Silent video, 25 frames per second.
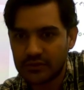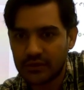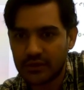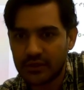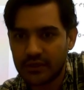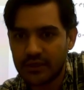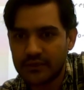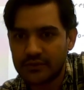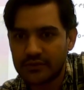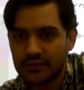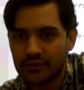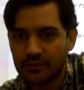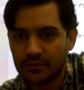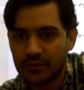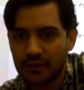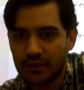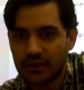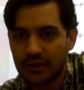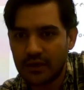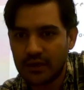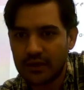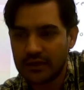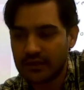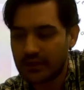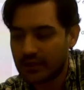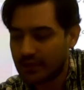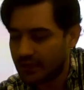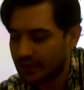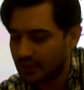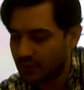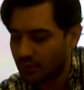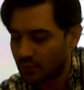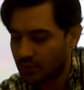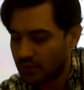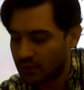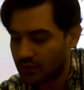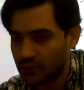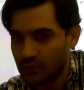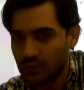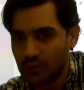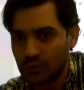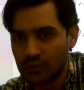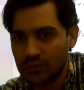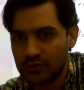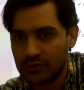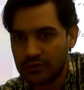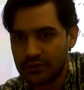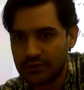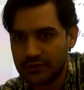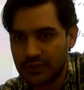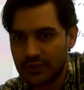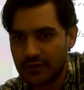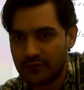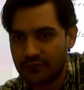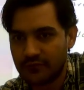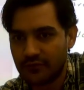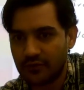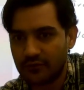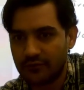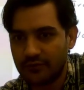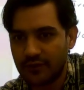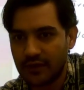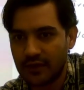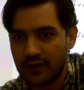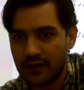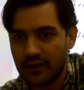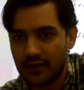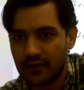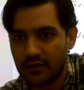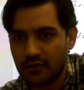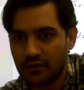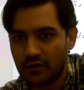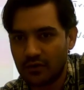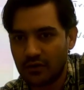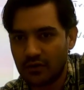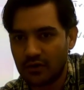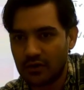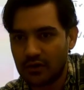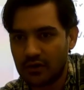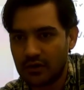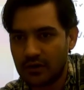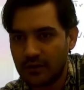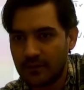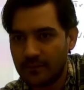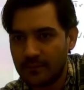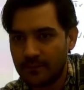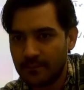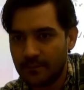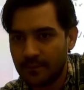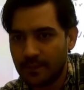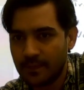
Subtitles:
3 should be greater than or equal to yield for failure, or